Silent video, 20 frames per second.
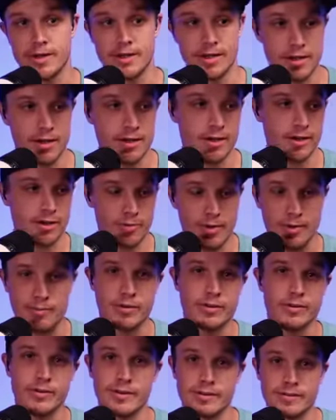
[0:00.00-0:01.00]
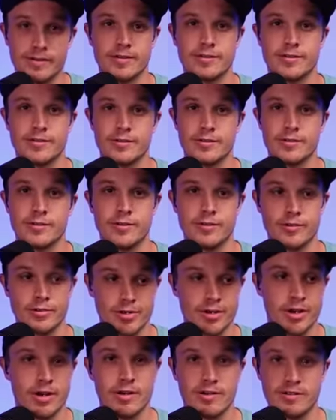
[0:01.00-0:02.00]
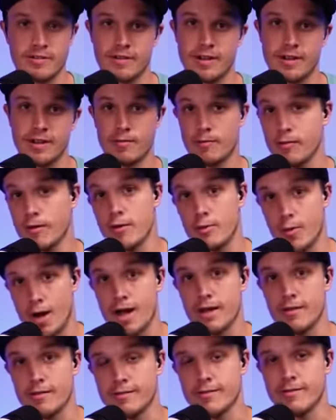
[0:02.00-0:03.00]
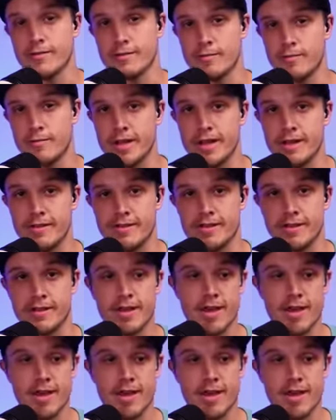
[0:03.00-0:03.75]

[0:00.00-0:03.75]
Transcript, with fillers: Like 100 people listening to your shows, like, oh, wow, this is amazing.